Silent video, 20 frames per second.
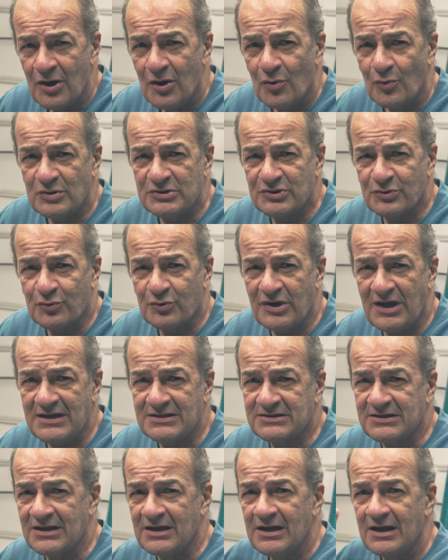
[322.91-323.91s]
which
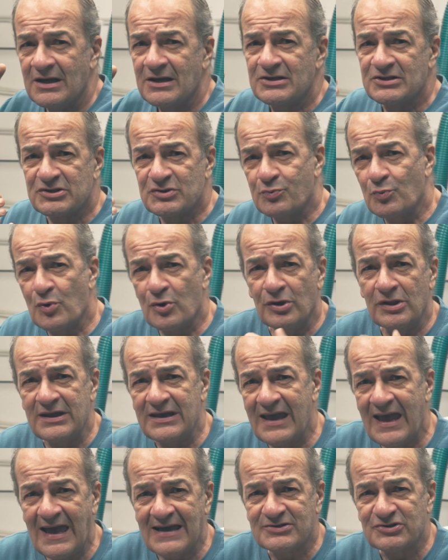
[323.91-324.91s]
creates a
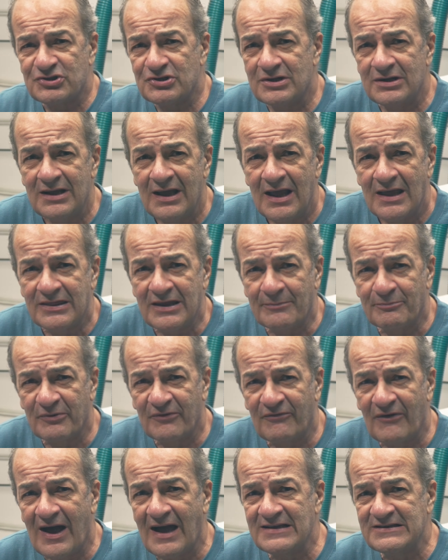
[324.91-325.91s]
swirling action that
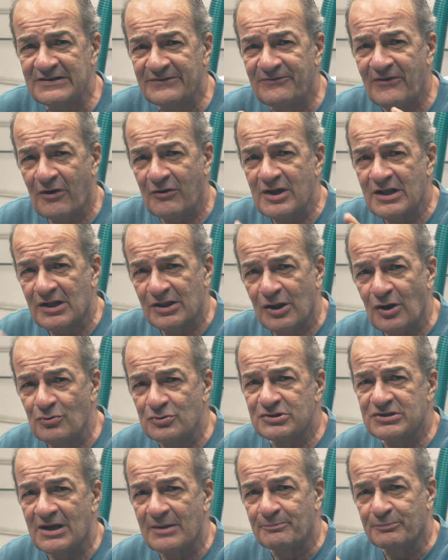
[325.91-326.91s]
provides very
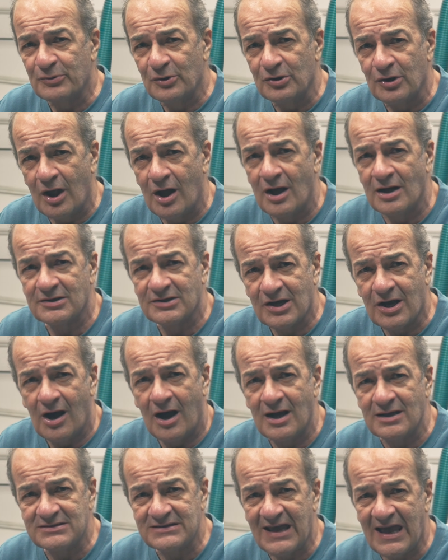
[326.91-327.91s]
close and prolonged
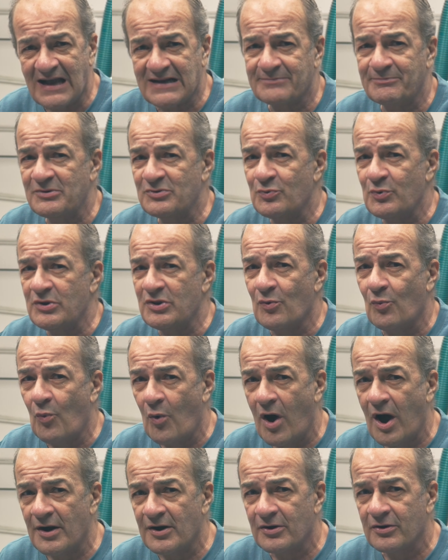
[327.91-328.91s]
contact between the
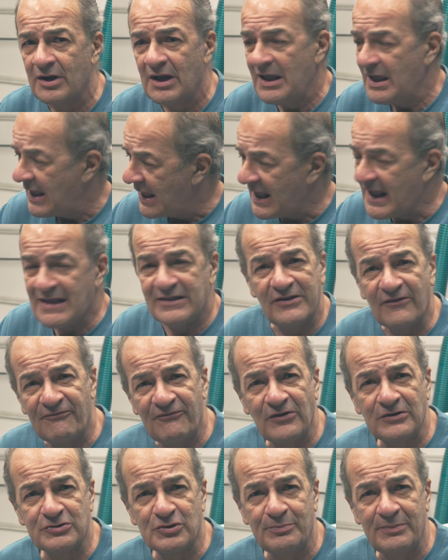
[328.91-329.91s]
water and the
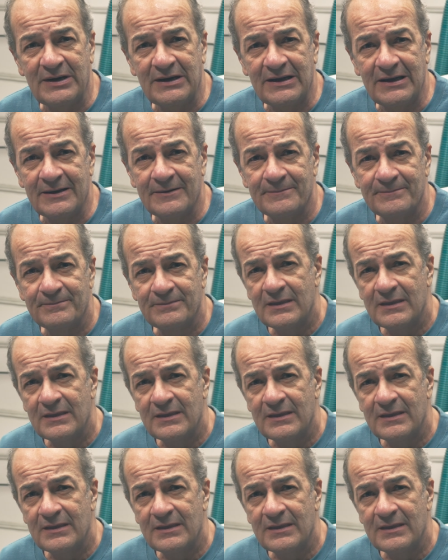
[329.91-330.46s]
filter media.